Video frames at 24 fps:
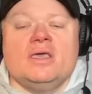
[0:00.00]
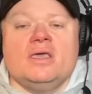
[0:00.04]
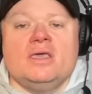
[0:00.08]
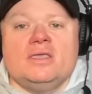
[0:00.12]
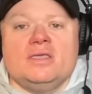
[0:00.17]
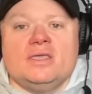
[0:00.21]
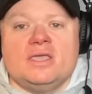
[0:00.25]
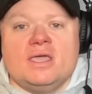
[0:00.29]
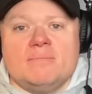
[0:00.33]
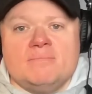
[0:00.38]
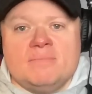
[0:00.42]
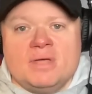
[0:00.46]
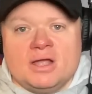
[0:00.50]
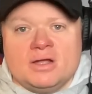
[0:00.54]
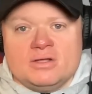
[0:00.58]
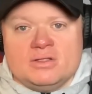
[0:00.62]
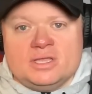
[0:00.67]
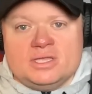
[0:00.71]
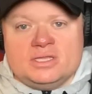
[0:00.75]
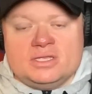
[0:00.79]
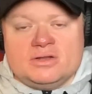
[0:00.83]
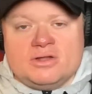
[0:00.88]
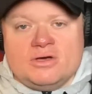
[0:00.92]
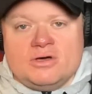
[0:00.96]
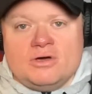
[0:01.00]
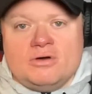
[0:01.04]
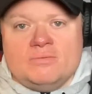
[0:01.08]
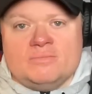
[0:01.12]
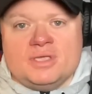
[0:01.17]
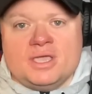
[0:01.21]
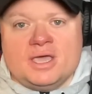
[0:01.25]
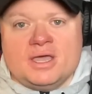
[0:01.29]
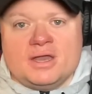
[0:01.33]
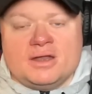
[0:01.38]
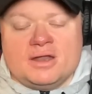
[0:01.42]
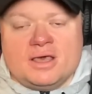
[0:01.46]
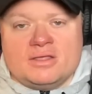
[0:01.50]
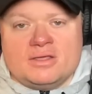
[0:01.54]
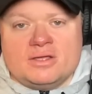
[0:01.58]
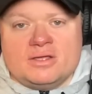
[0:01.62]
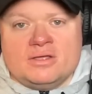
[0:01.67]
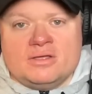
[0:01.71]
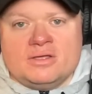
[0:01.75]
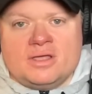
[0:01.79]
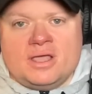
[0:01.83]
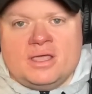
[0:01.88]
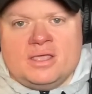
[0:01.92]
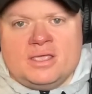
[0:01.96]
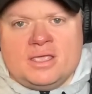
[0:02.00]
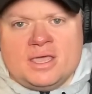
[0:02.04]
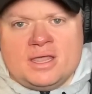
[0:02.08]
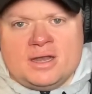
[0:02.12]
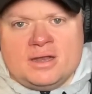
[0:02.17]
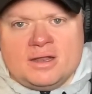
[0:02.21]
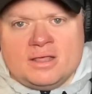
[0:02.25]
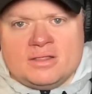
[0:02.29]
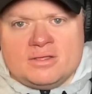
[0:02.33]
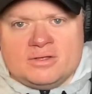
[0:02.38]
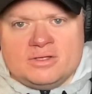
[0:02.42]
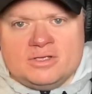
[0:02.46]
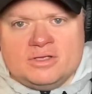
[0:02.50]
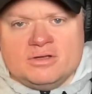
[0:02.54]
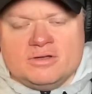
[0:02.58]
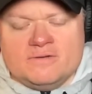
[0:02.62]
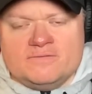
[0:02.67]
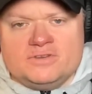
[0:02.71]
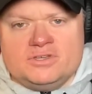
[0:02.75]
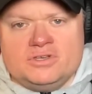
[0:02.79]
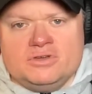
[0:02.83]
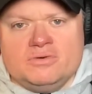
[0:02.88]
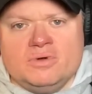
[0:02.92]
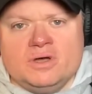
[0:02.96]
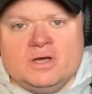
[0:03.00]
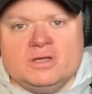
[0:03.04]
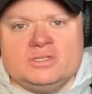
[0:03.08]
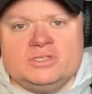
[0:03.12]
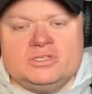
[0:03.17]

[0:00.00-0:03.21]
You get Maryland at home. You get another year of Tua.